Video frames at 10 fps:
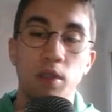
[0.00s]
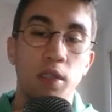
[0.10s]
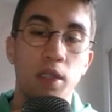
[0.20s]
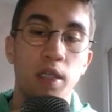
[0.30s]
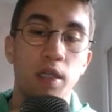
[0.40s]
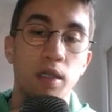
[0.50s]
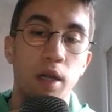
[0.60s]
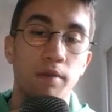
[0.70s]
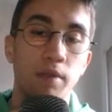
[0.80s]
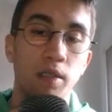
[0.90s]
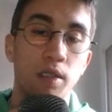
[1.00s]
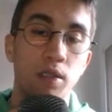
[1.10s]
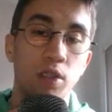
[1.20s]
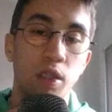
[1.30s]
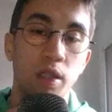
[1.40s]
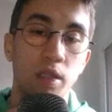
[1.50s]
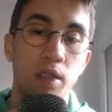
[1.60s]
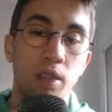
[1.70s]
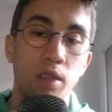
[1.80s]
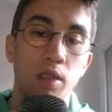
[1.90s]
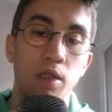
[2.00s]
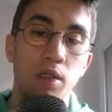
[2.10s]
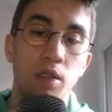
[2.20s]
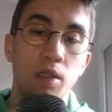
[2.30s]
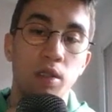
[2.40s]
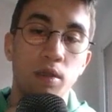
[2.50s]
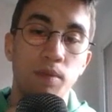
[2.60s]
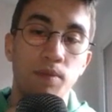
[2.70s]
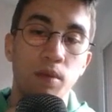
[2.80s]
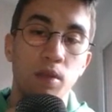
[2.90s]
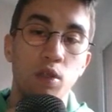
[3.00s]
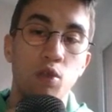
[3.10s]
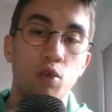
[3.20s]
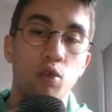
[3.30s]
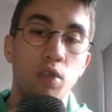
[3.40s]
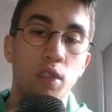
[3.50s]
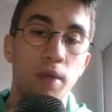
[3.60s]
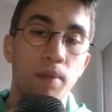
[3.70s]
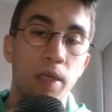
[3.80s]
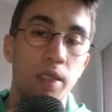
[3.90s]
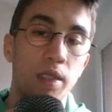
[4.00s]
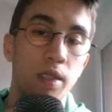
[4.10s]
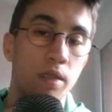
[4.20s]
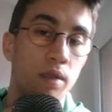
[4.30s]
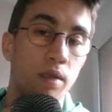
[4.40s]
here after this check you could come back here,